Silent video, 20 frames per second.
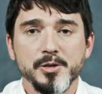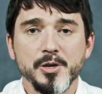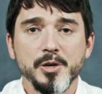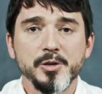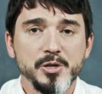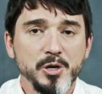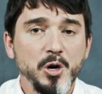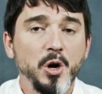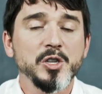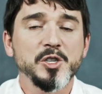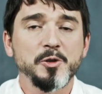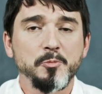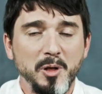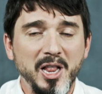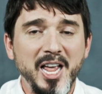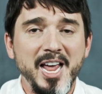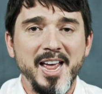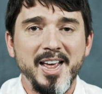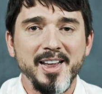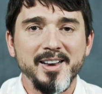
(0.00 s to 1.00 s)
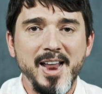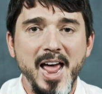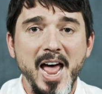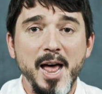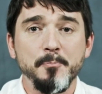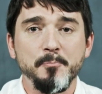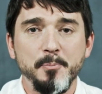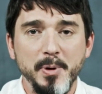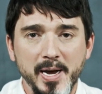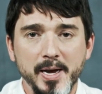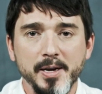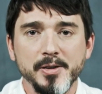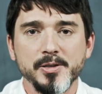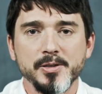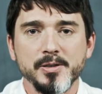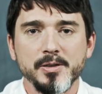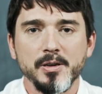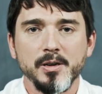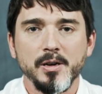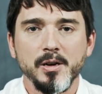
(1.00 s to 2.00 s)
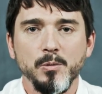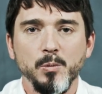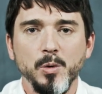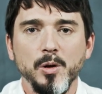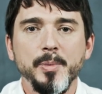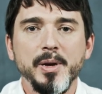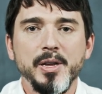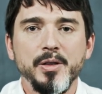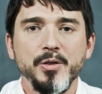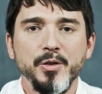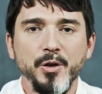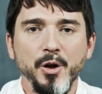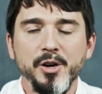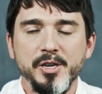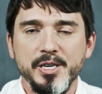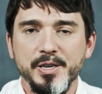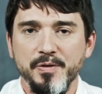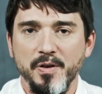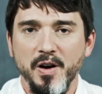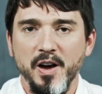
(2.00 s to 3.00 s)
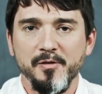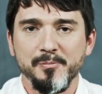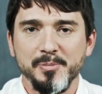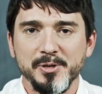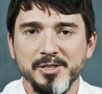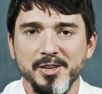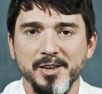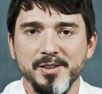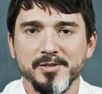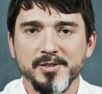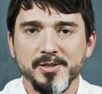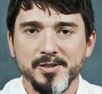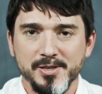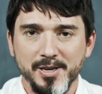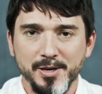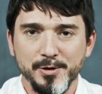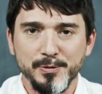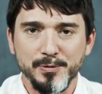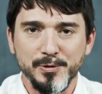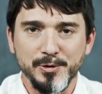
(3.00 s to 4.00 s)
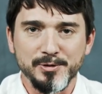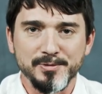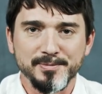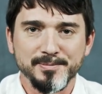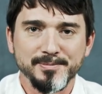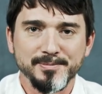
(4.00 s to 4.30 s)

So Scott's plan, at best, will be 35% successful.